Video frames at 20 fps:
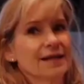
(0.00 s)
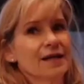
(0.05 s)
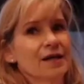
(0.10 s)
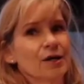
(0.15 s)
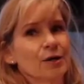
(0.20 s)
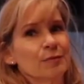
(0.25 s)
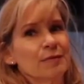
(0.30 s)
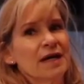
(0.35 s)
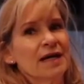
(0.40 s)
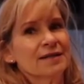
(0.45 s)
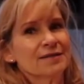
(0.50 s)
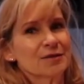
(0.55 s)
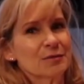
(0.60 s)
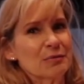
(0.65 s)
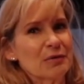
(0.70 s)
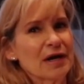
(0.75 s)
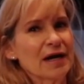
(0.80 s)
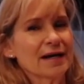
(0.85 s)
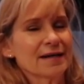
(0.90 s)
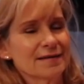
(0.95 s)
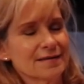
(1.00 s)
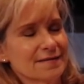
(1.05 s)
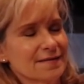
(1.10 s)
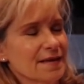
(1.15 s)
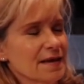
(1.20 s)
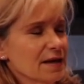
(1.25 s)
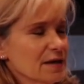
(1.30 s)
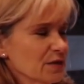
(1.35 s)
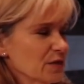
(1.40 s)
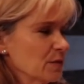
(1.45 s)
Now, I'm not surprised
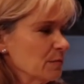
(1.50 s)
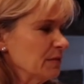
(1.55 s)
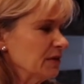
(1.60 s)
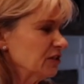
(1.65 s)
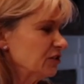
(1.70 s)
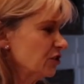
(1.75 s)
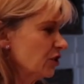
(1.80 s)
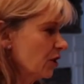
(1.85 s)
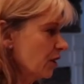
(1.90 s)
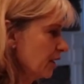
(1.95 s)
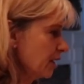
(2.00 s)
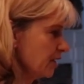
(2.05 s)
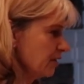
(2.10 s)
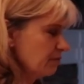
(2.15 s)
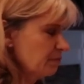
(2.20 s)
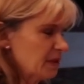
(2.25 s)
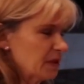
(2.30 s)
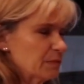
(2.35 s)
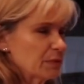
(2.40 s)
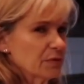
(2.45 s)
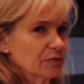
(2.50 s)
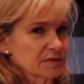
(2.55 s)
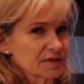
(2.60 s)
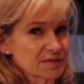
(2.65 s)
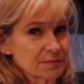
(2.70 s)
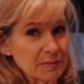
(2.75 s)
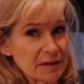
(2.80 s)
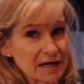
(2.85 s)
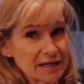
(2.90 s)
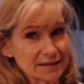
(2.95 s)
that the majority of people
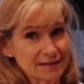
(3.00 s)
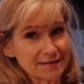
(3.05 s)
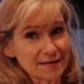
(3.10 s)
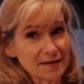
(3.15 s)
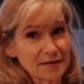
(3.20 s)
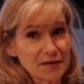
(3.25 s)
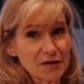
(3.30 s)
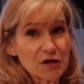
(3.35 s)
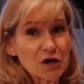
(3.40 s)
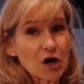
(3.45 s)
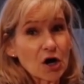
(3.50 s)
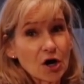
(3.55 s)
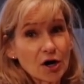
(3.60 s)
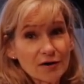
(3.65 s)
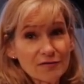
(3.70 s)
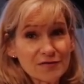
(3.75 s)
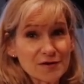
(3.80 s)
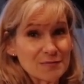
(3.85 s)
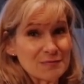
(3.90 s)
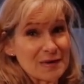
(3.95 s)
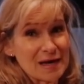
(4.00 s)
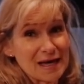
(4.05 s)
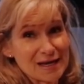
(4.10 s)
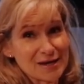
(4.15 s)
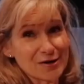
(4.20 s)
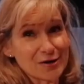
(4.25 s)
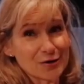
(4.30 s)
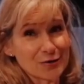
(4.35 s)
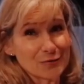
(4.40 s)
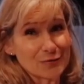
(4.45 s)
responded that the coffee
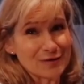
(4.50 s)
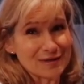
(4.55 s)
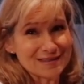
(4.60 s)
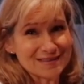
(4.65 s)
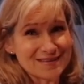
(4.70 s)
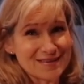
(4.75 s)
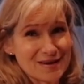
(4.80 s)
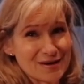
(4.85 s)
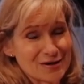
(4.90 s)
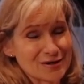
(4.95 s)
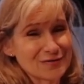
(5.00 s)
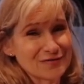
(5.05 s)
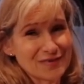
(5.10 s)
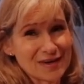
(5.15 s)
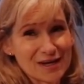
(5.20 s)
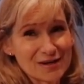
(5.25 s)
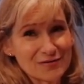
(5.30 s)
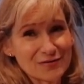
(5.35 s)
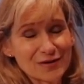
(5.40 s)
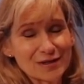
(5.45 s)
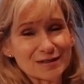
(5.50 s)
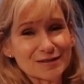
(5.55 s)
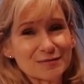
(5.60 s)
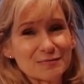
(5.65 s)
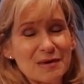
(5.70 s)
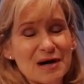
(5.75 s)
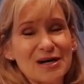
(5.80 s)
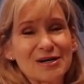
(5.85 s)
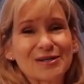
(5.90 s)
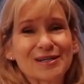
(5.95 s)
maker was their favorite
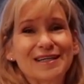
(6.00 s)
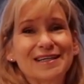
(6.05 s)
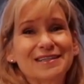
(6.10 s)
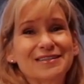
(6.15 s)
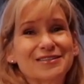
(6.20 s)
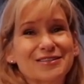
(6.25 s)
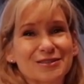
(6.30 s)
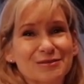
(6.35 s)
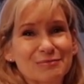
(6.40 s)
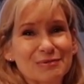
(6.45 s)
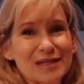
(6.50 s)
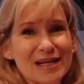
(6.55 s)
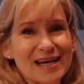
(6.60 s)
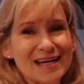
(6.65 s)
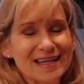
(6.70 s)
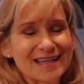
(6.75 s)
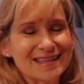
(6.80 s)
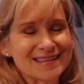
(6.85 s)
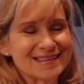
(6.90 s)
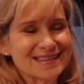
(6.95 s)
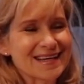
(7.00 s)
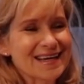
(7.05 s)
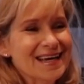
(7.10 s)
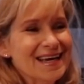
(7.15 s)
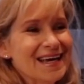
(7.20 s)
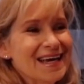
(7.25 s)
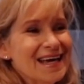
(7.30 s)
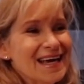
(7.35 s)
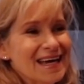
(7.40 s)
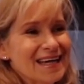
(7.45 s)
small kitchen appliance.
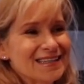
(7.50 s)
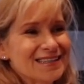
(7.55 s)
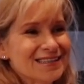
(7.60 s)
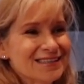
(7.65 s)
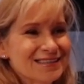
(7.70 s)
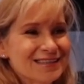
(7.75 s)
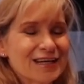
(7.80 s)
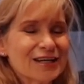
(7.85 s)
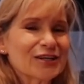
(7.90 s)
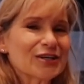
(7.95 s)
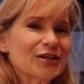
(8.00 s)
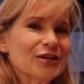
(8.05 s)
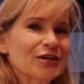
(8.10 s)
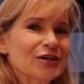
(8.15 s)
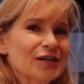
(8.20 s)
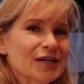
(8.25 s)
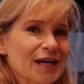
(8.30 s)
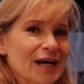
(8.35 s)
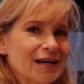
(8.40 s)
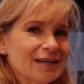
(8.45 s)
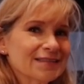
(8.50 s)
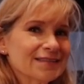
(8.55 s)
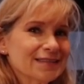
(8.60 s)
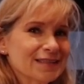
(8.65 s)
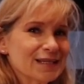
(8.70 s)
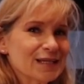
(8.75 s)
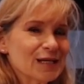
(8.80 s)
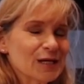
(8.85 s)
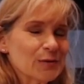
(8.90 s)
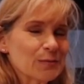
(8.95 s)
And just out of
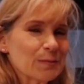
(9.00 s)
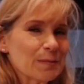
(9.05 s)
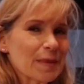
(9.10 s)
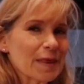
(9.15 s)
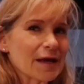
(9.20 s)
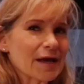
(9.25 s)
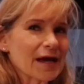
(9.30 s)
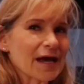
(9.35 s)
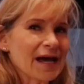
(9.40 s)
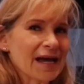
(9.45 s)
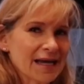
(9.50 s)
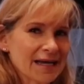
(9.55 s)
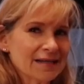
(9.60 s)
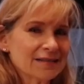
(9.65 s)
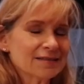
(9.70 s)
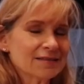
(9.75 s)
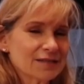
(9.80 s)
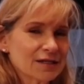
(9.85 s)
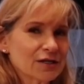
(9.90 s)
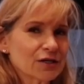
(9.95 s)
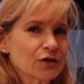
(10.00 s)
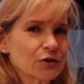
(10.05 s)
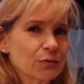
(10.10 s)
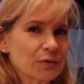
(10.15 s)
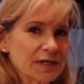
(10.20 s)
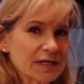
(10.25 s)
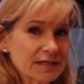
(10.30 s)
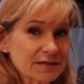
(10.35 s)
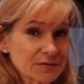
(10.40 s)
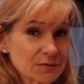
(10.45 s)
curiosity, I asked Tucker
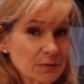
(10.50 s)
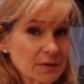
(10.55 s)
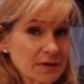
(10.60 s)
what his